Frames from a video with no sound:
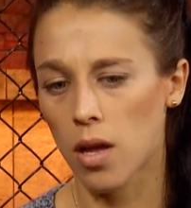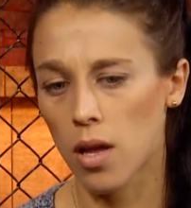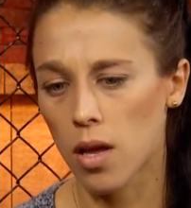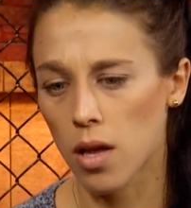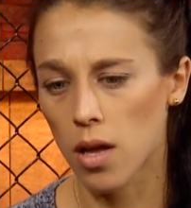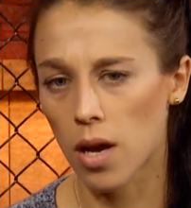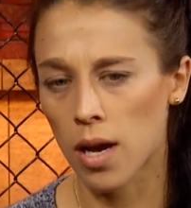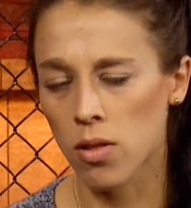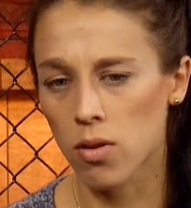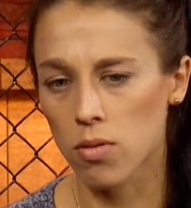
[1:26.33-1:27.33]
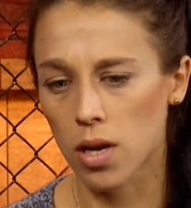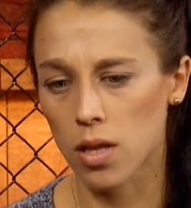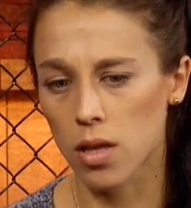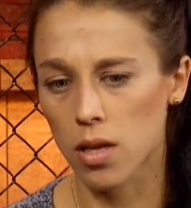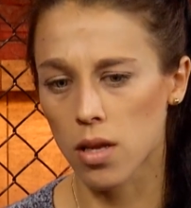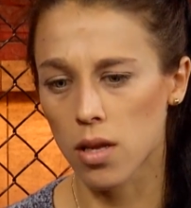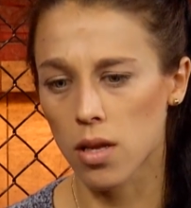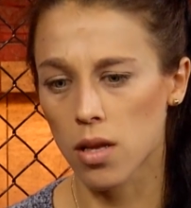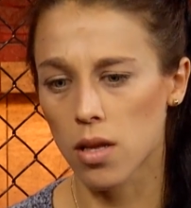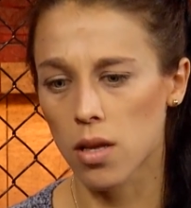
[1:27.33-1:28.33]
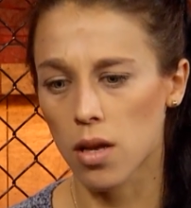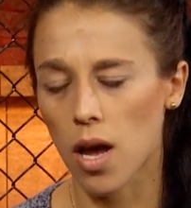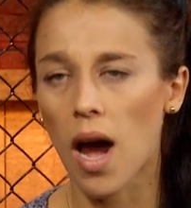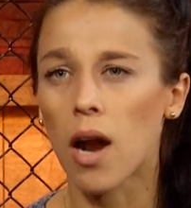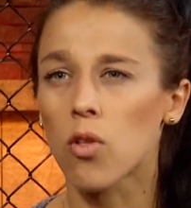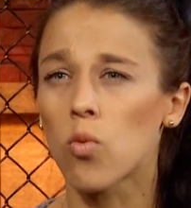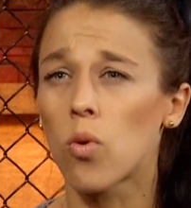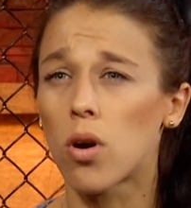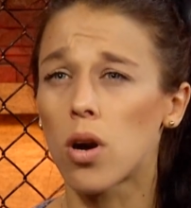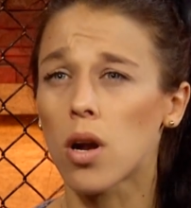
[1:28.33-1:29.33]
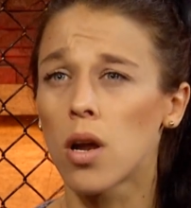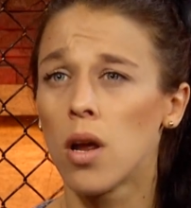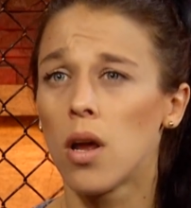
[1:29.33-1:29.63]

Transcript: I know that hard work